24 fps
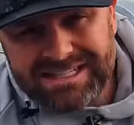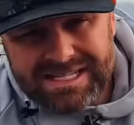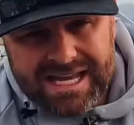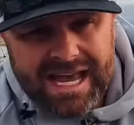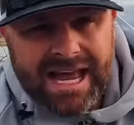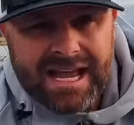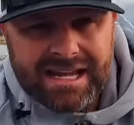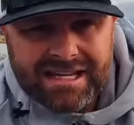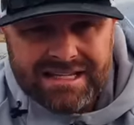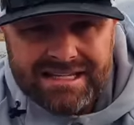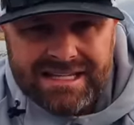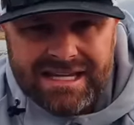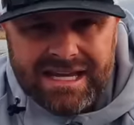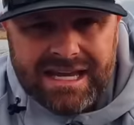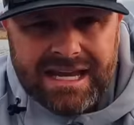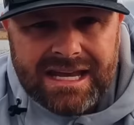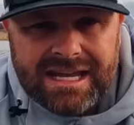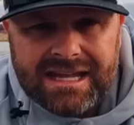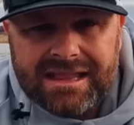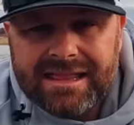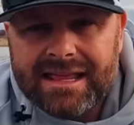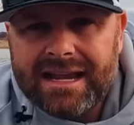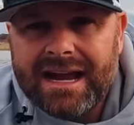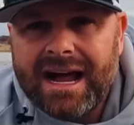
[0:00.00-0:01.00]

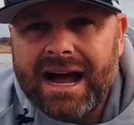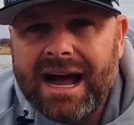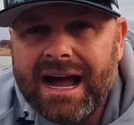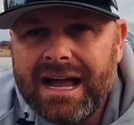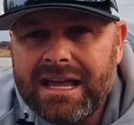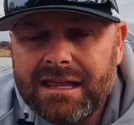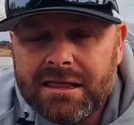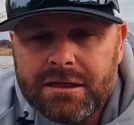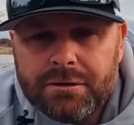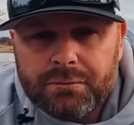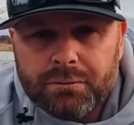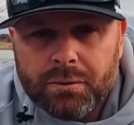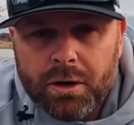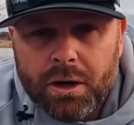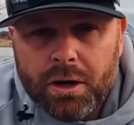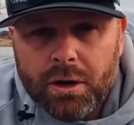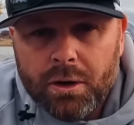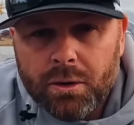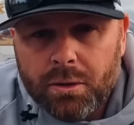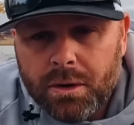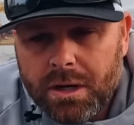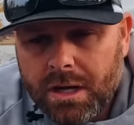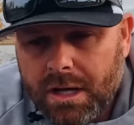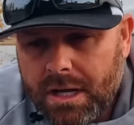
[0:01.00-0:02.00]
technique that I
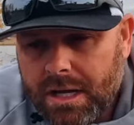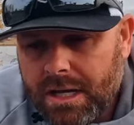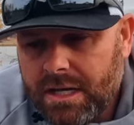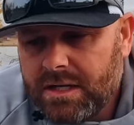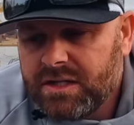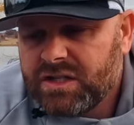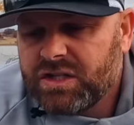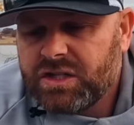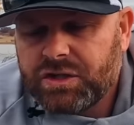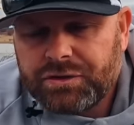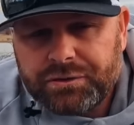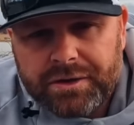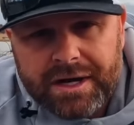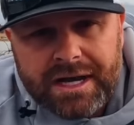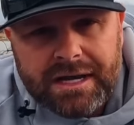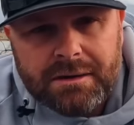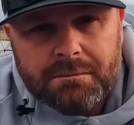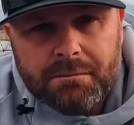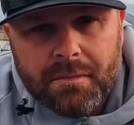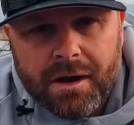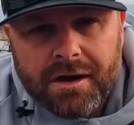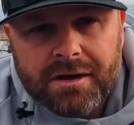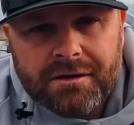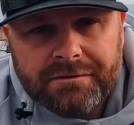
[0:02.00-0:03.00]
throw straight
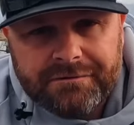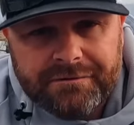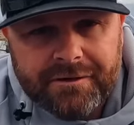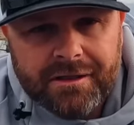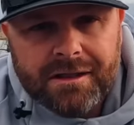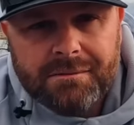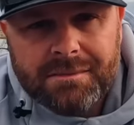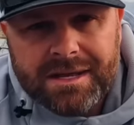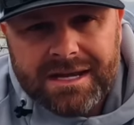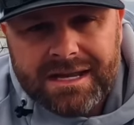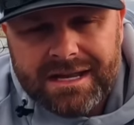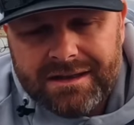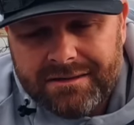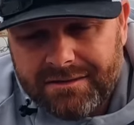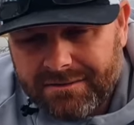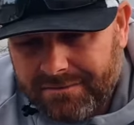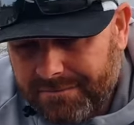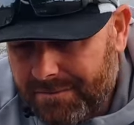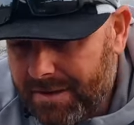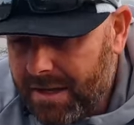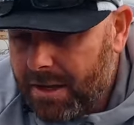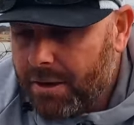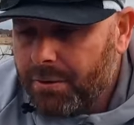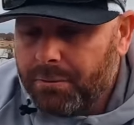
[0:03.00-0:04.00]
monofilament
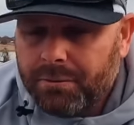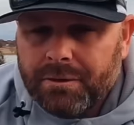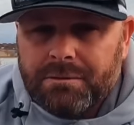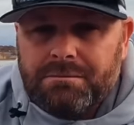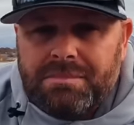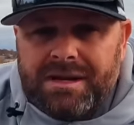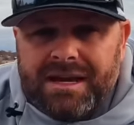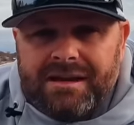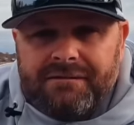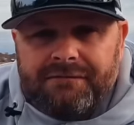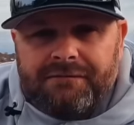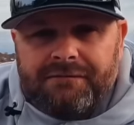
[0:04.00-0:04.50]
would be